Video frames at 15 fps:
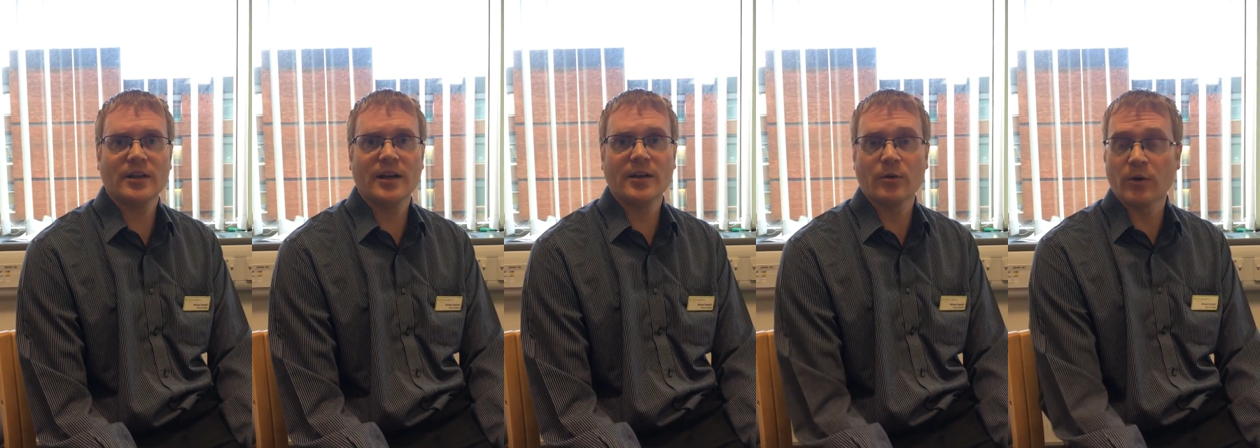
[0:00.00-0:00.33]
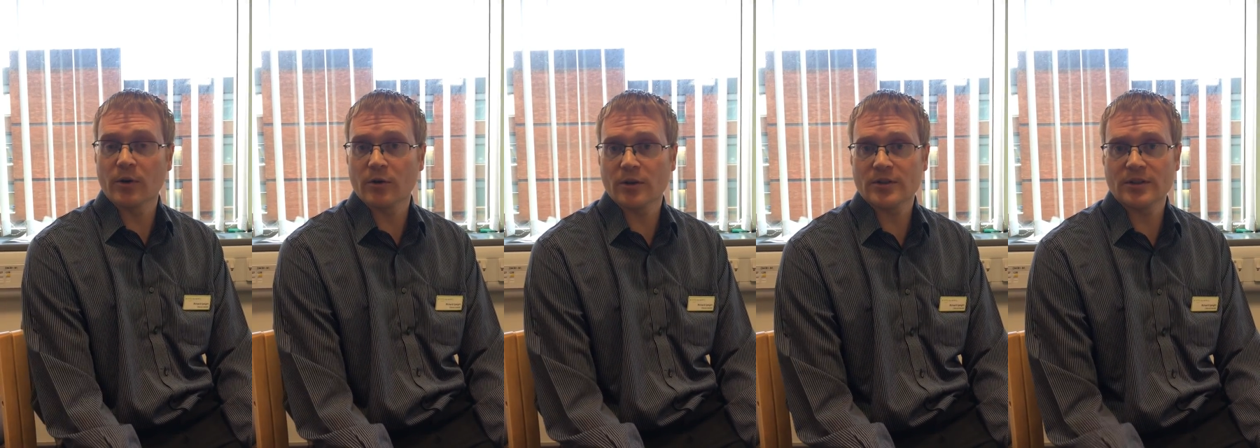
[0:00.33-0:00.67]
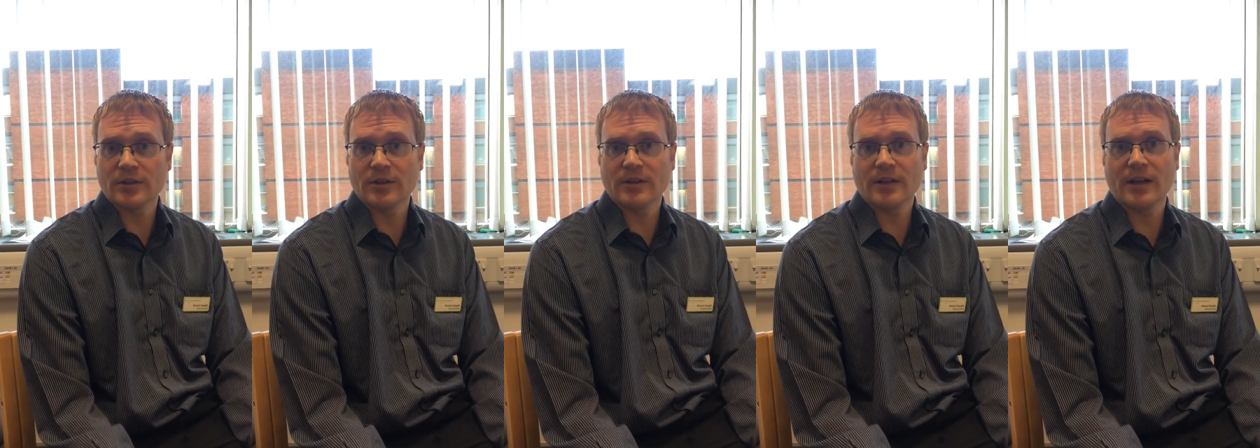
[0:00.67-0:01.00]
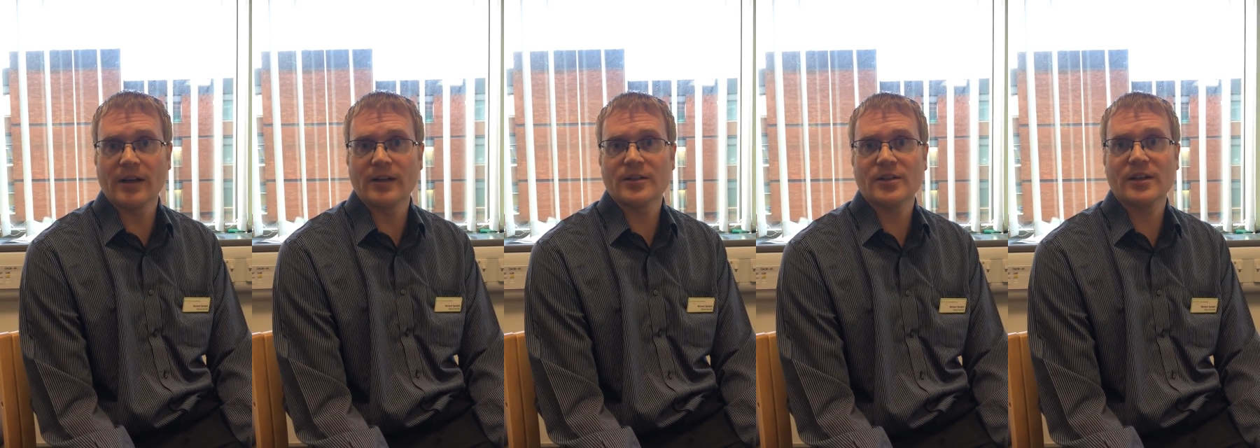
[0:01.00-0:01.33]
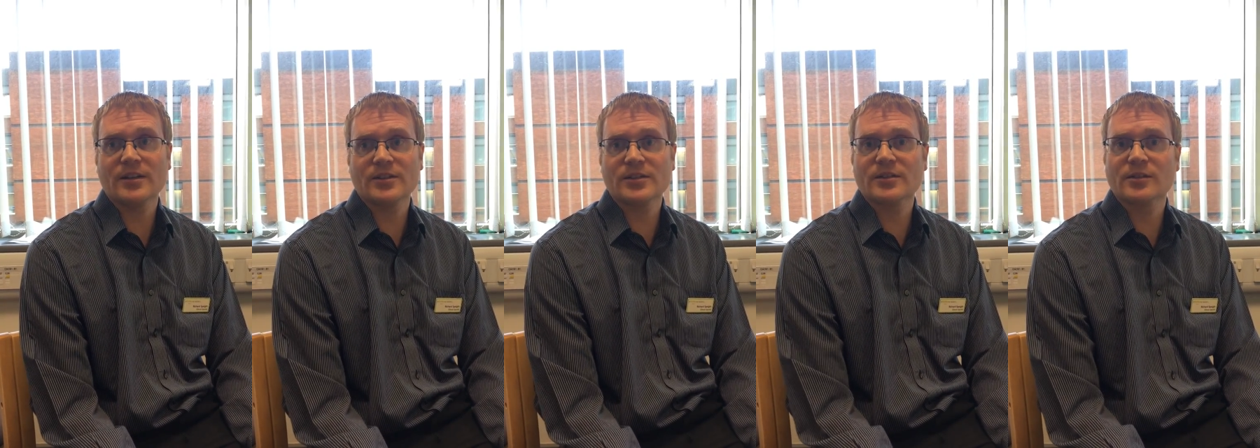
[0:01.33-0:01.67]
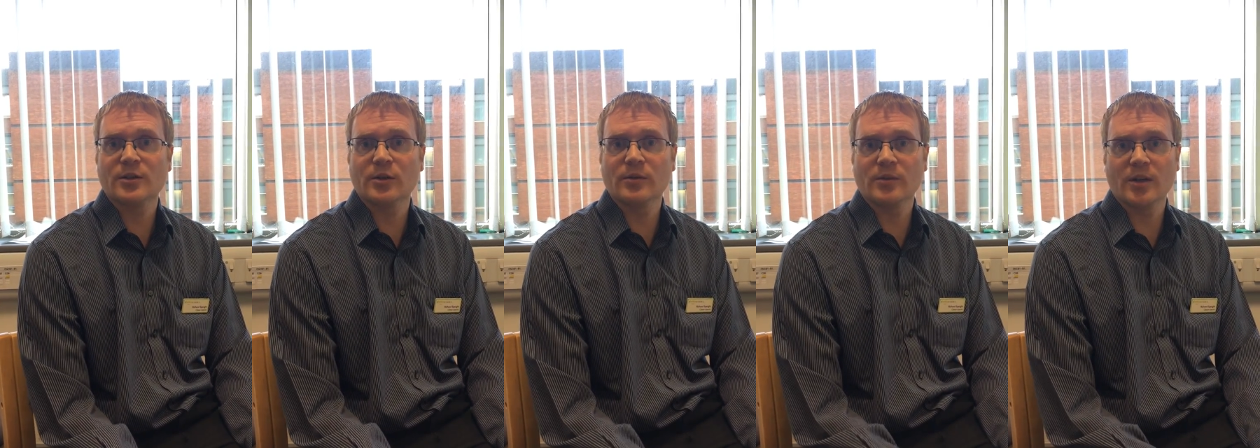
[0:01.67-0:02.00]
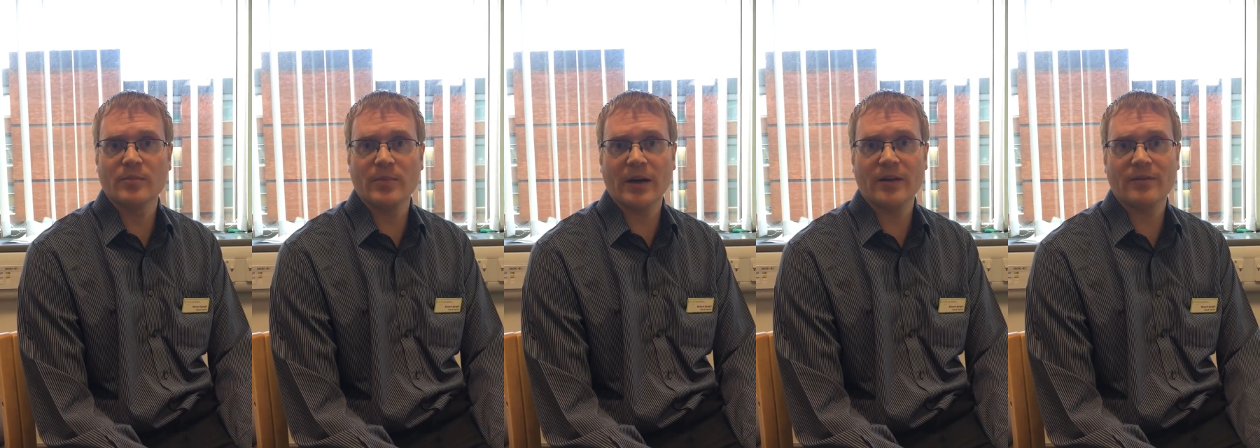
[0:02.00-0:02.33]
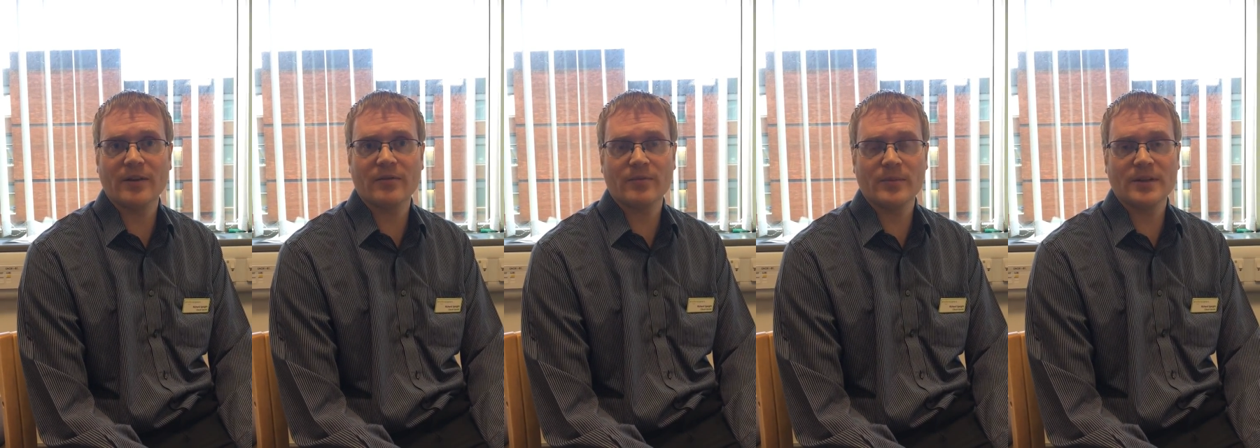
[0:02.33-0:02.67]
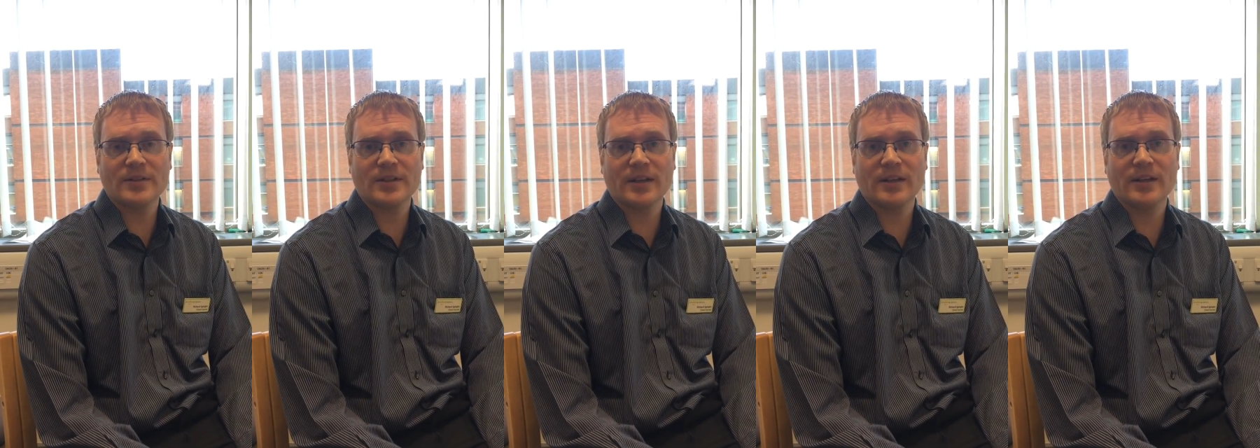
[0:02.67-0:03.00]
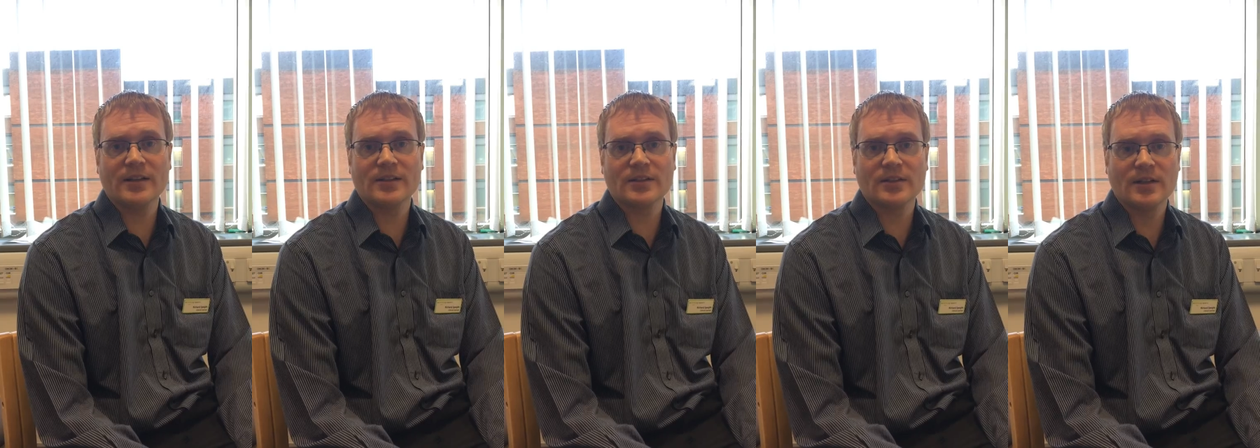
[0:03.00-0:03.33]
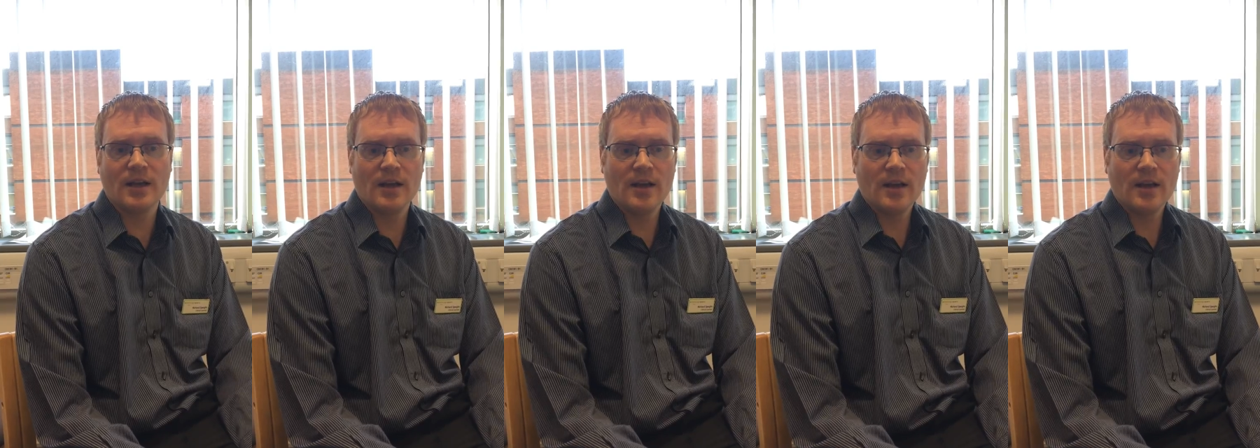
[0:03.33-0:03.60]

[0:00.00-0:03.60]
anyone across the NHS can benefit from these techniques.